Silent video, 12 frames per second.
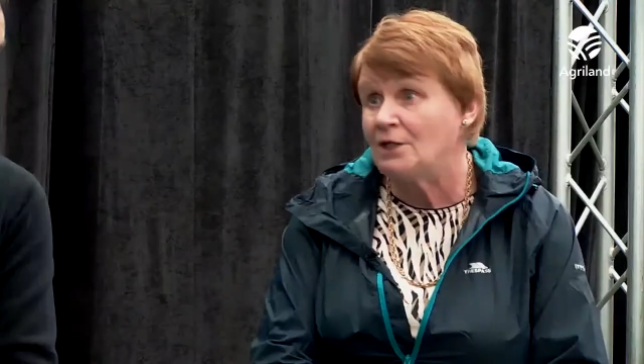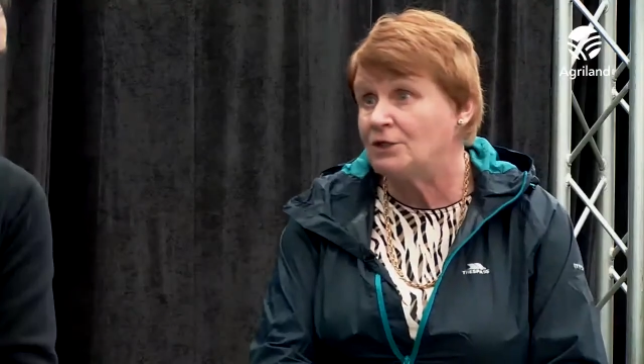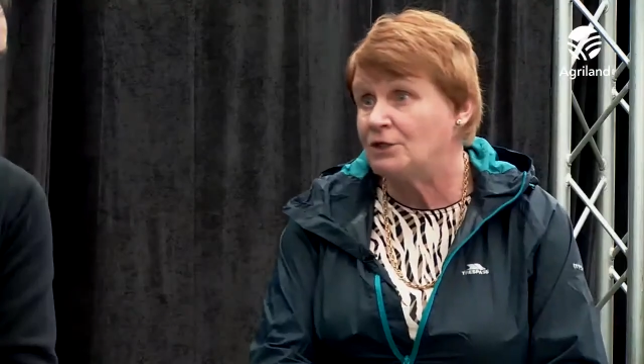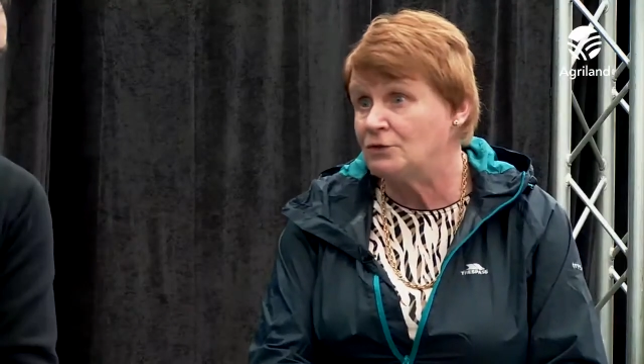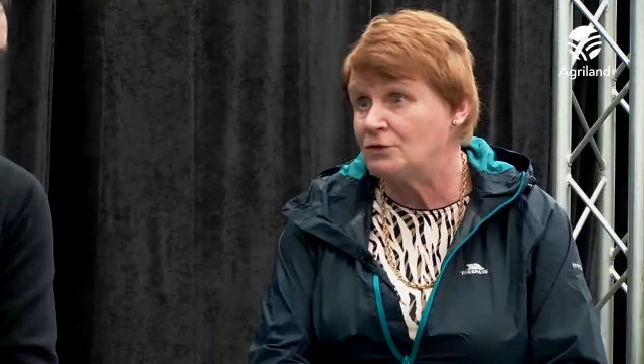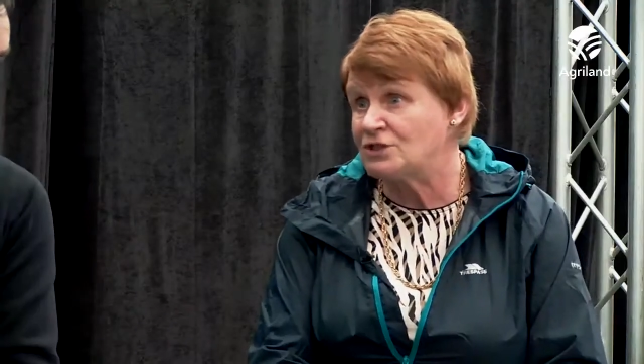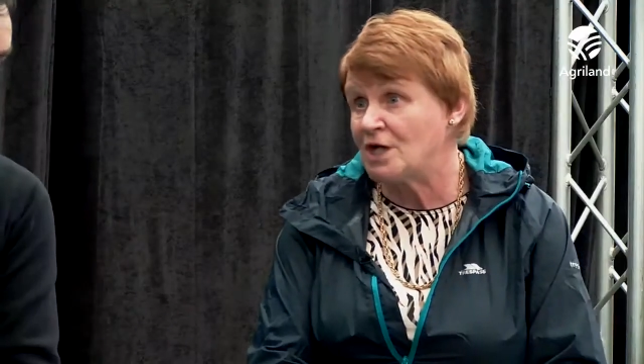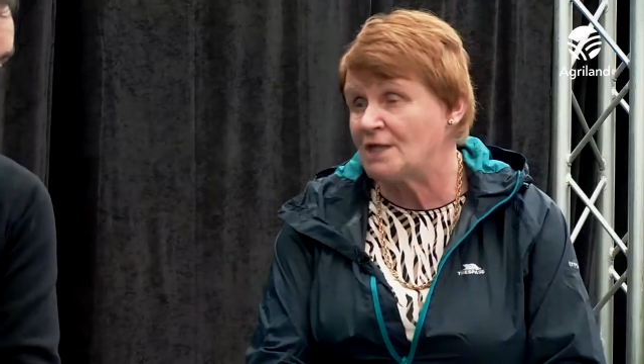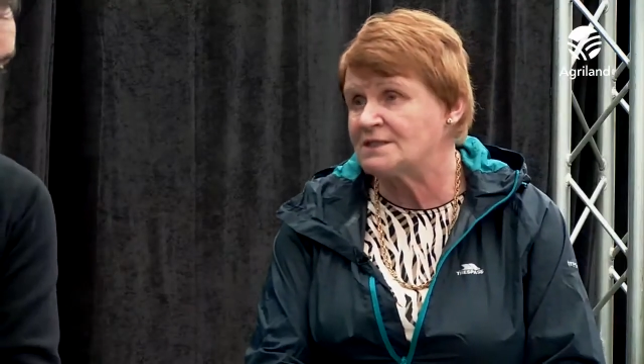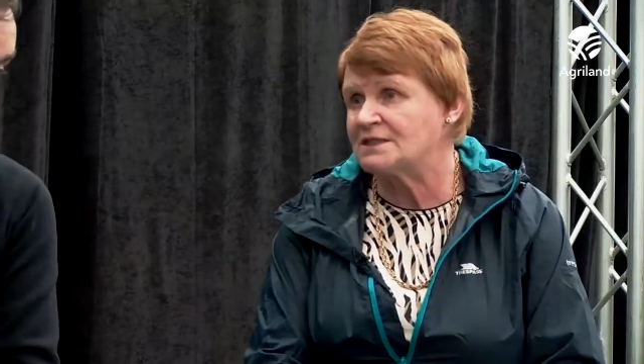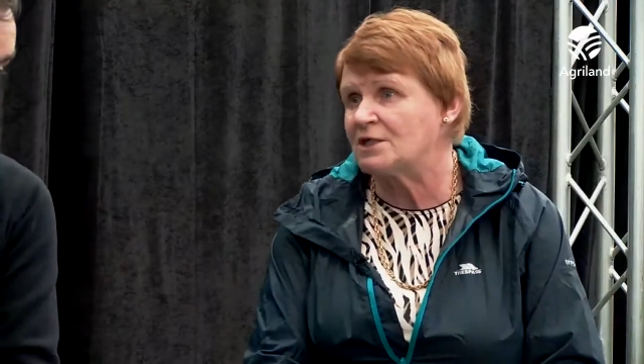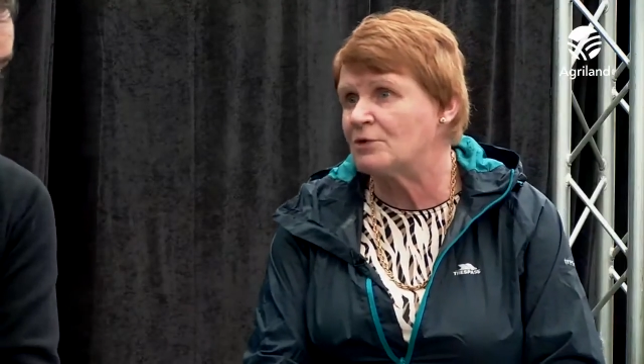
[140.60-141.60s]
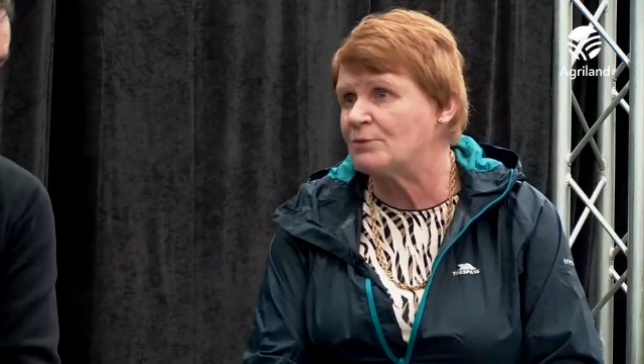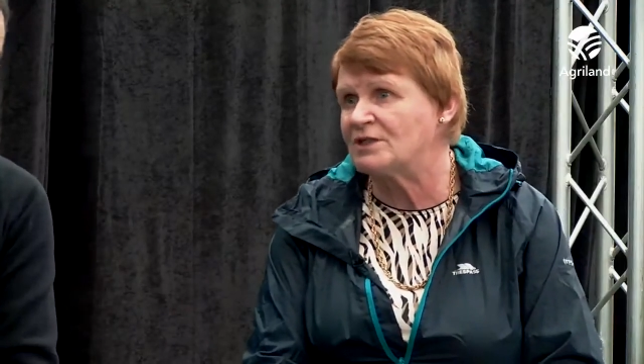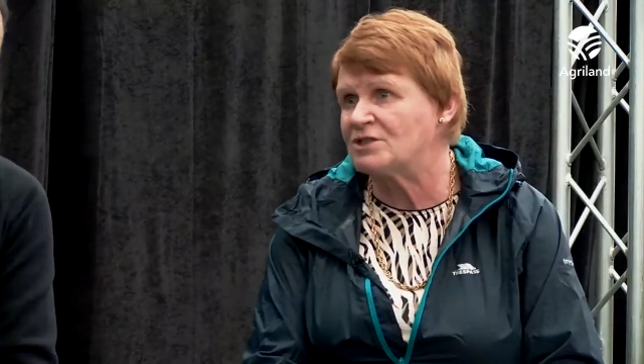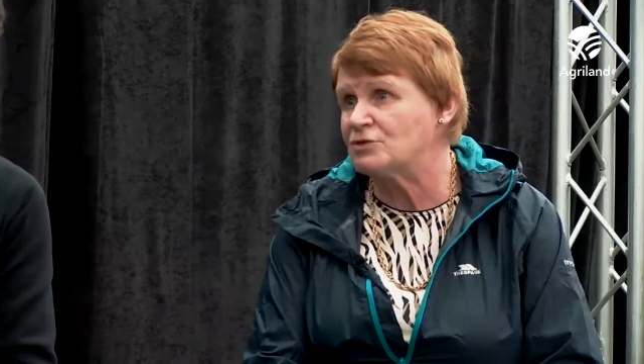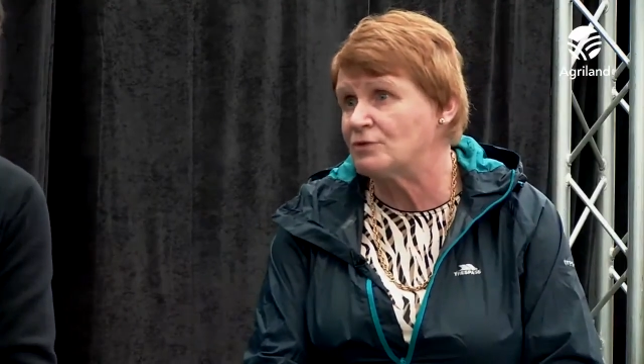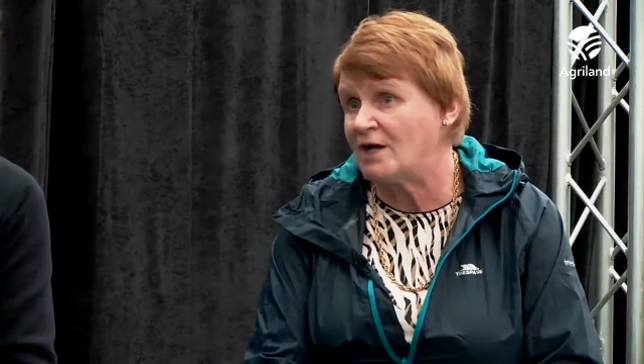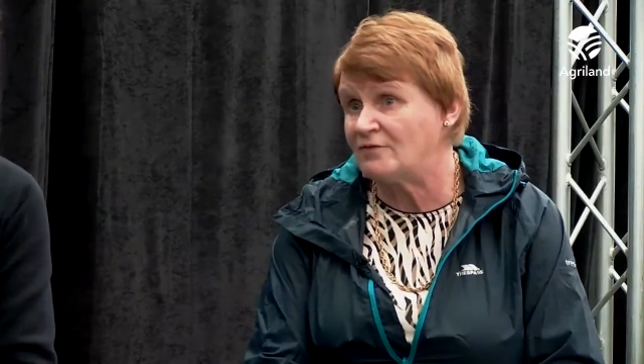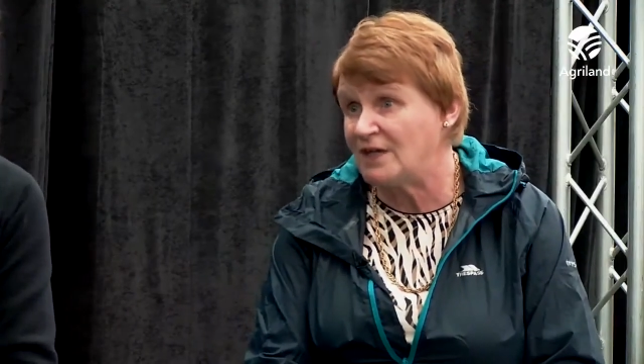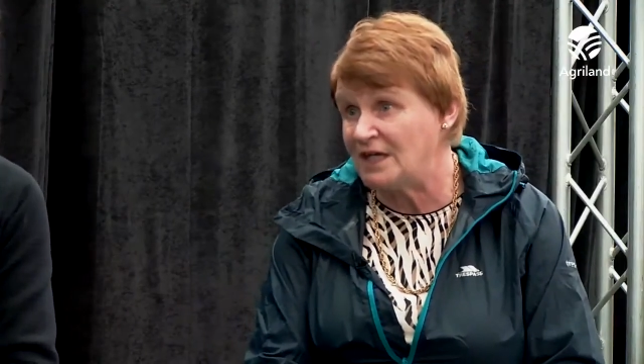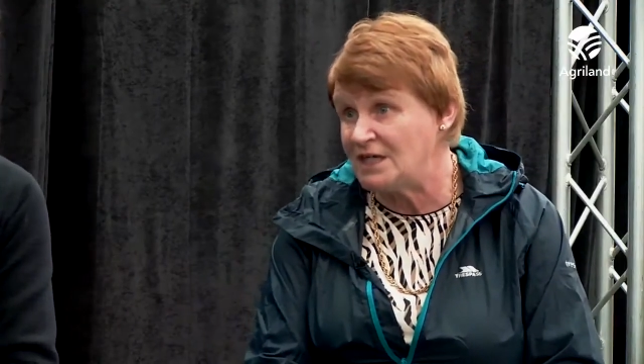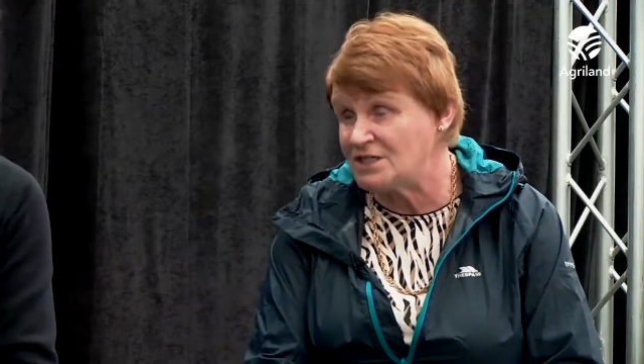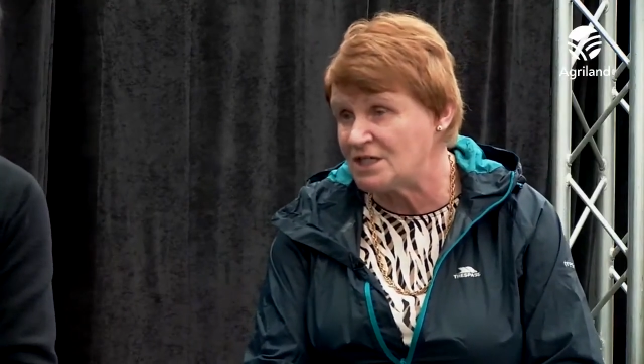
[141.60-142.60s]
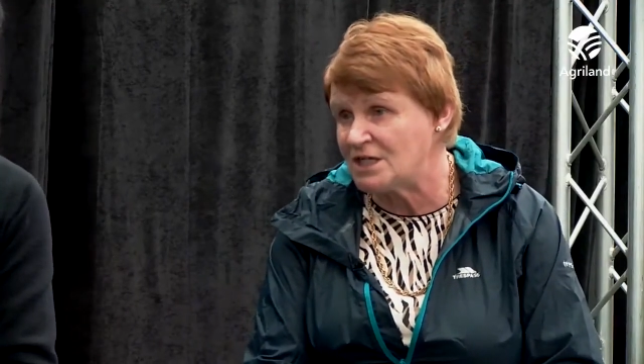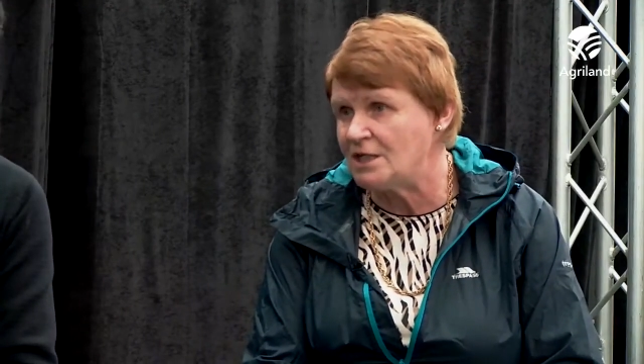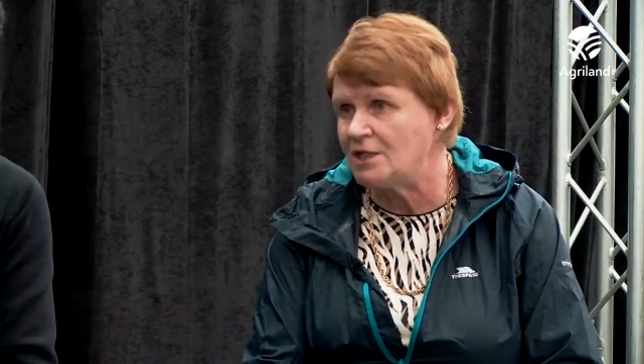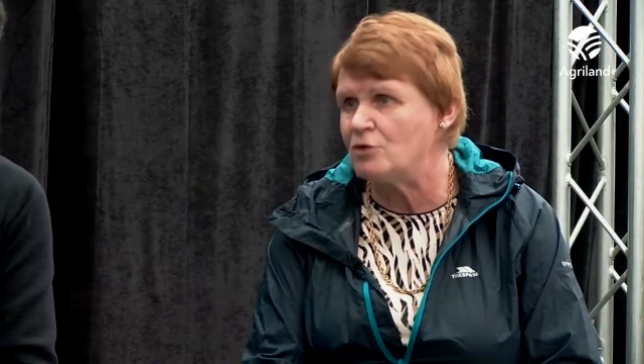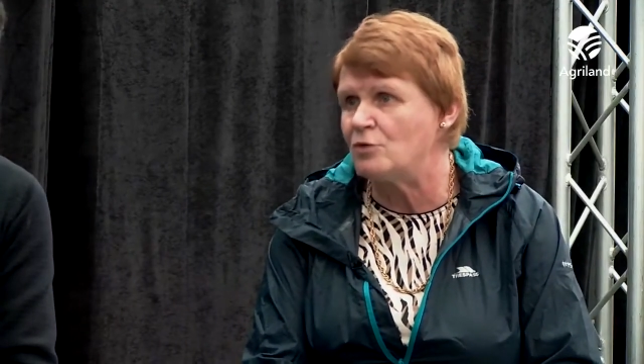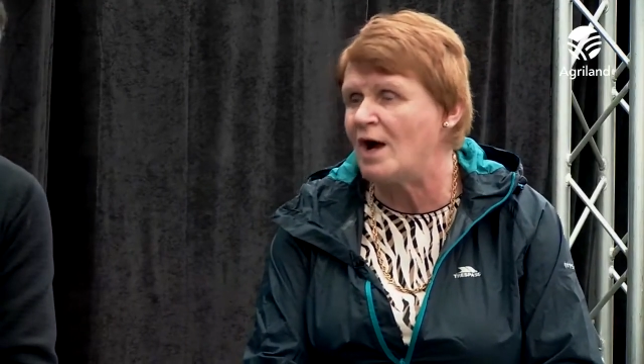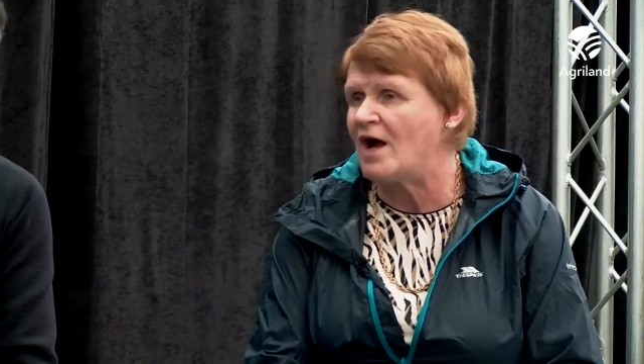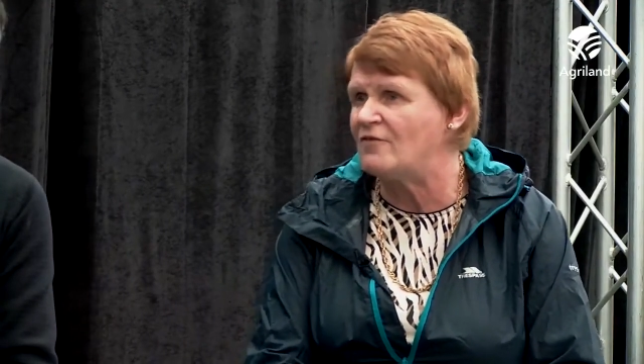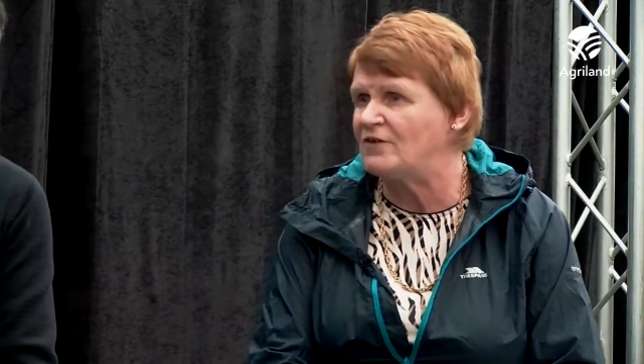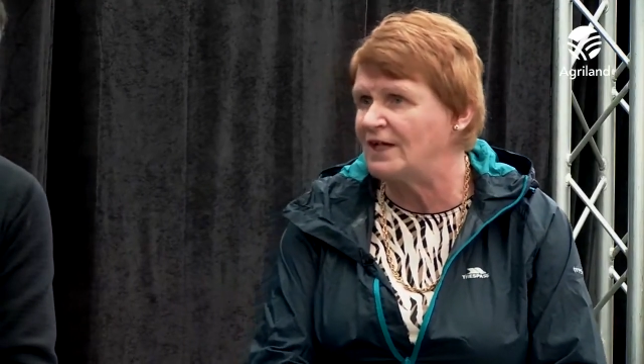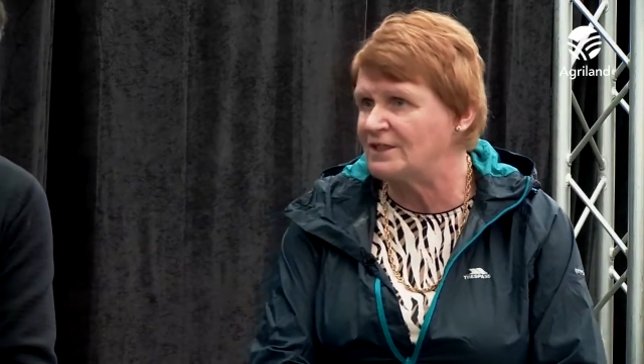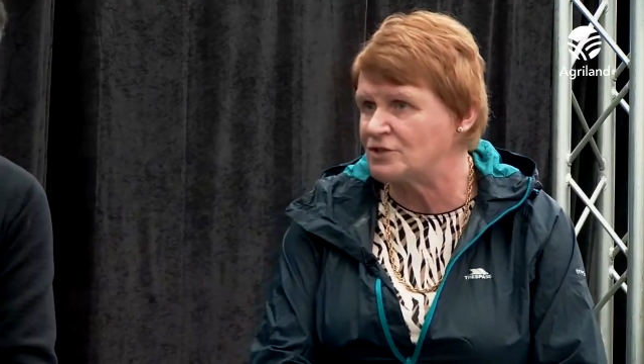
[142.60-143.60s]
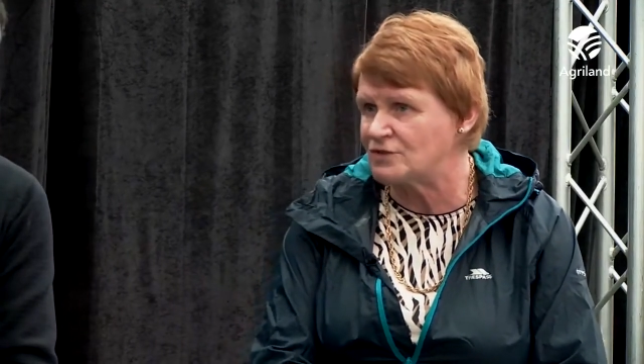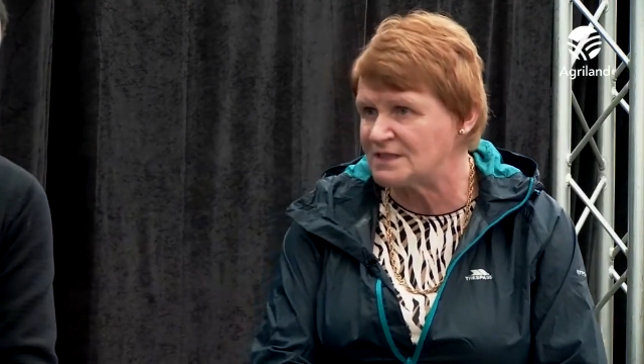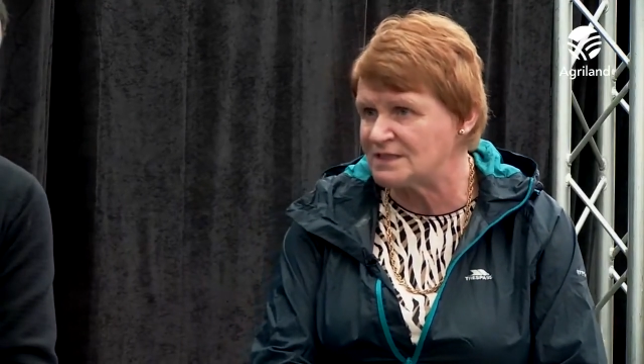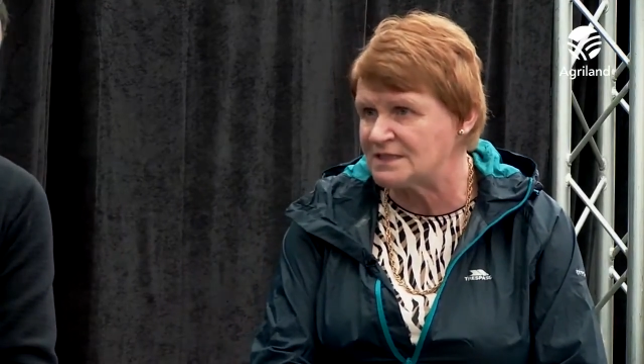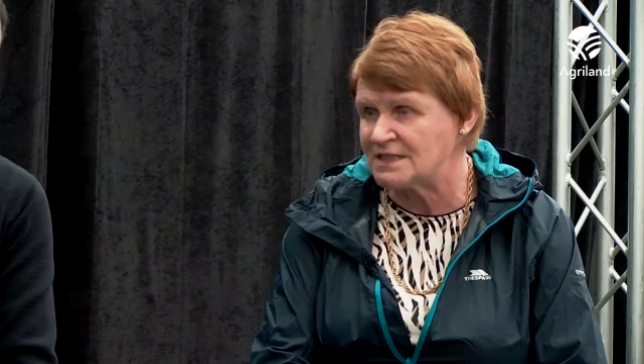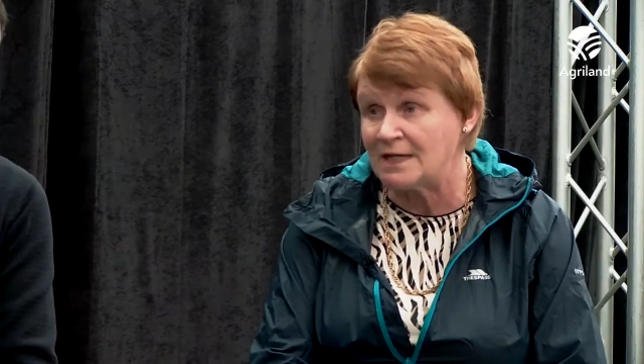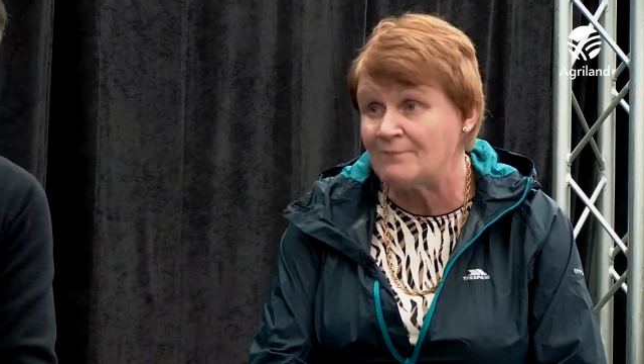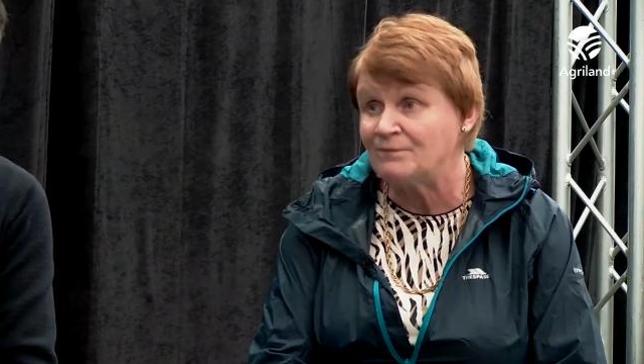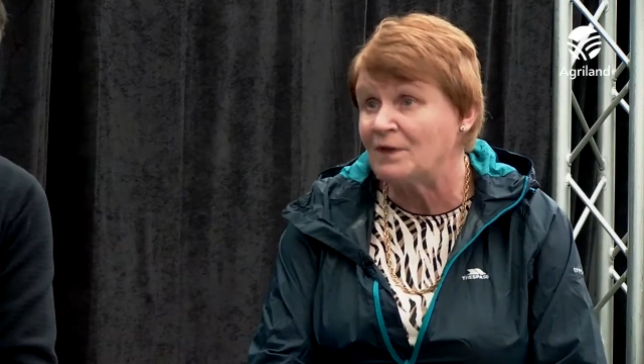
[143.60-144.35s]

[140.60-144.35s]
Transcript: Huge costs there, because you have heating, you have electricity,